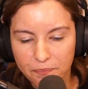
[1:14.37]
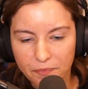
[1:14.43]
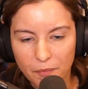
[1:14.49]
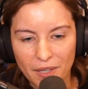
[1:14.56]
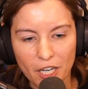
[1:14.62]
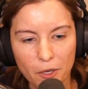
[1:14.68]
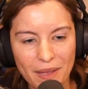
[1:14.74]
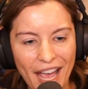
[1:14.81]

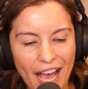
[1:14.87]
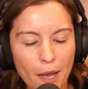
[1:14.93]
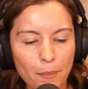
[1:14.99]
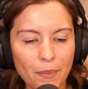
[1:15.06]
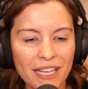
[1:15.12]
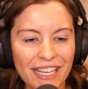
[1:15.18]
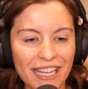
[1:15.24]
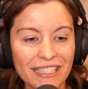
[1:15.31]
That'll be
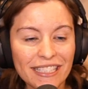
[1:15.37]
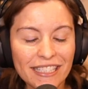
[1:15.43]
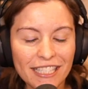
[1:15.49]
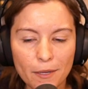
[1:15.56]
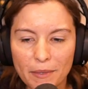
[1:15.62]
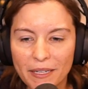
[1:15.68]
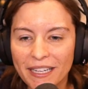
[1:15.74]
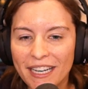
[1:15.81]
happening in
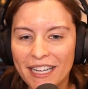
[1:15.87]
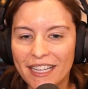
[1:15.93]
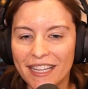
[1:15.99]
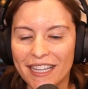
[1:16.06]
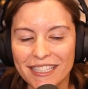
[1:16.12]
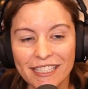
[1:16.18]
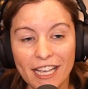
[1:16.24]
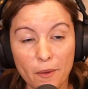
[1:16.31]
summer.
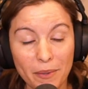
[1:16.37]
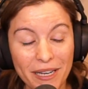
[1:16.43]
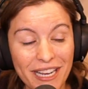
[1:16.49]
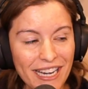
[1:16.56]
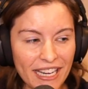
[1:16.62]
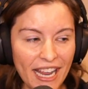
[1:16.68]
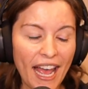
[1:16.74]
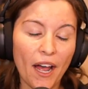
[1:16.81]
This is
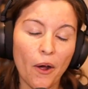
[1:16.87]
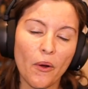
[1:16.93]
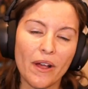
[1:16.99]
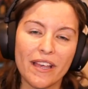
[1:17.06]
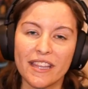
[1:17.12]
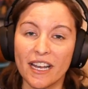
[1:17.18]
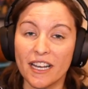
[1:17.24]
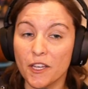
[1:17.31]
happening now,
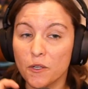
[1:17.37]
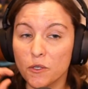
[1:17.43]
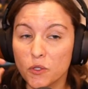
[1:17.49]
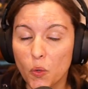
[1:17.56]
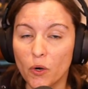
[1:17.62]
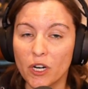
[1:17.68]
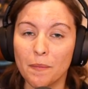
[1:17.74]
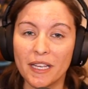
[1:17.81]
and then another
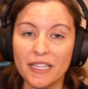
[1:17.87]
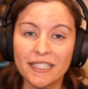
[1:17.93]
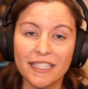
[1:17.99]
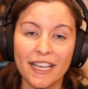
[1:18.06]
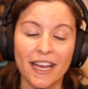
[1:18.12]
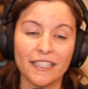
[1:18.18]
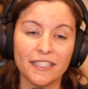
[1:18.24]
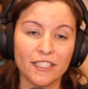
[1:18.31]
tournament
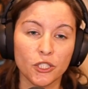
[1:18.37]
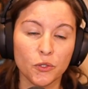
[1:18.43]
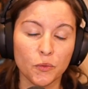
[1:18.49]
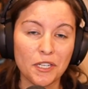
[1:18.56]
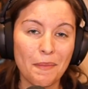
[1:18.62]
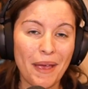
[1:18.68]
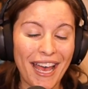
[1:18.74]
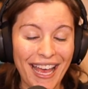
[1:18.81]
at
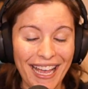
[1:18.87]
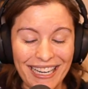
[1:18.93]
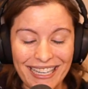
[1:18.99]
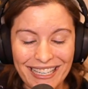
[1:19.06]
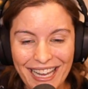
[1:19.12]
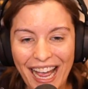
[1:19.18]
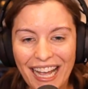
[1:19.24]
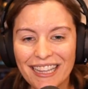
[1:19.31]
DreamHack
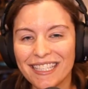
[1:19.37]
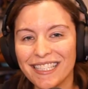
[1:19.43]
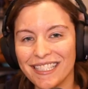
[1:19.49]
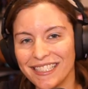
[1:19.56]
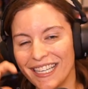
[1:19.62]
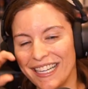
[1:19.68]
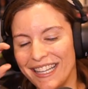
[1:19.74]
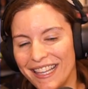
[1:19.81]

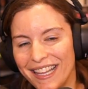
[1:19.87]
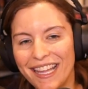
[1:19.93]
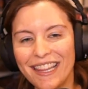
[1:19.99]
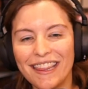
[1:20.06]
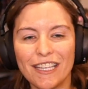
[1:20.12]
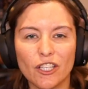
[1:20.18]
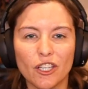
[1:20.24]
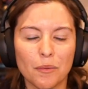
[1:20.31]
Dallas, and
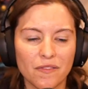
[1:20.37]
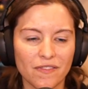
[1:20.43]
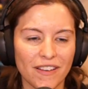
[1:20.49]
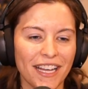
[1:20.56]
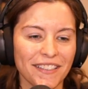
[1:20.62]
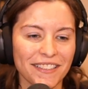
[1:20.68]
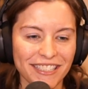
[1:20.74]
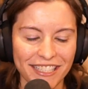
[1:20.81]
then the global
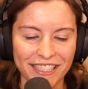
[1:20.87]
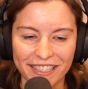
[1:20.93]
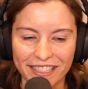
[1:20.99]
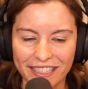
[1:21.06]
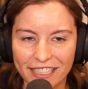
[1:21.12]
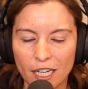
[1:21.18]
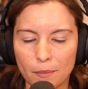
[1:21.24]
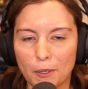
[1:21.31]
finals in the
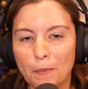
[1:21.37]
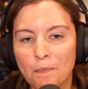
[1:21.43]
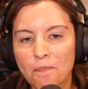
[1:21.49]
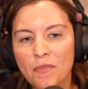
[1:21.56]
summer.